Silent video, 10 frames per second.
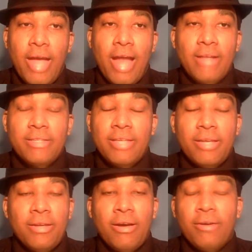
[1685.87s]
had to say,
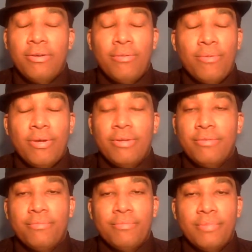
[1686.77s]
no, you know what?
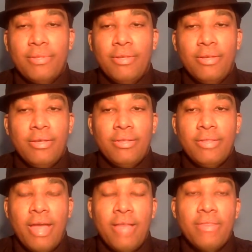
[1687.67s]

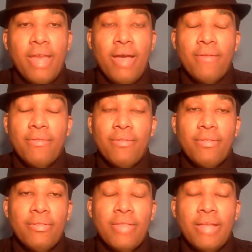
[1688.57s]
That
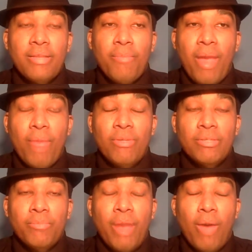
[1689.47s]
debate was
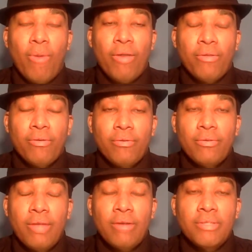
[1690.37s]
a bellwether.
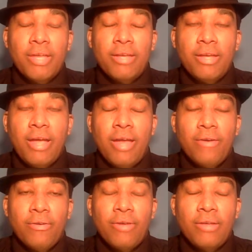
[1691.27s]
That was an
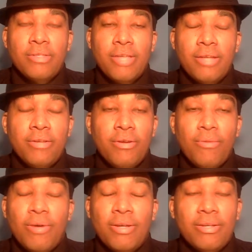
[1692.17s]
indicator that said, you know
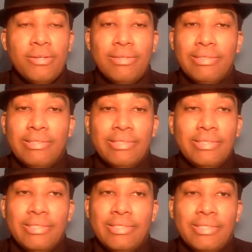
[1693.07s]
what?
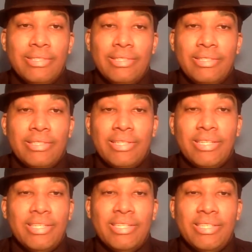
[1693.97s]

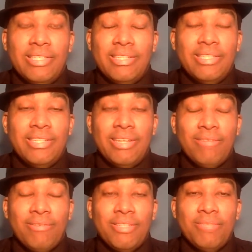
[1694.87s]
I
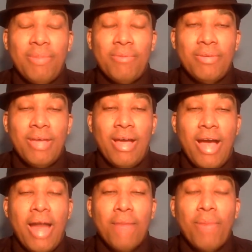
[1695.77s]

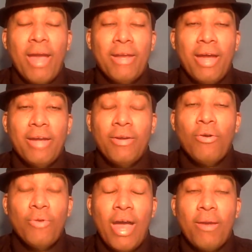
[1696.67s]
had a bad night.
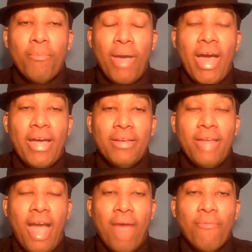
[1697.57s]
No, you had a
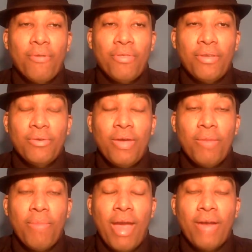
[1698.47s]
bad everything. You had
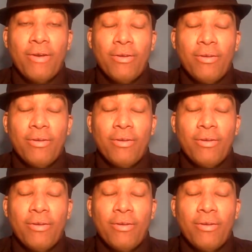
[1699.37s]
a bad,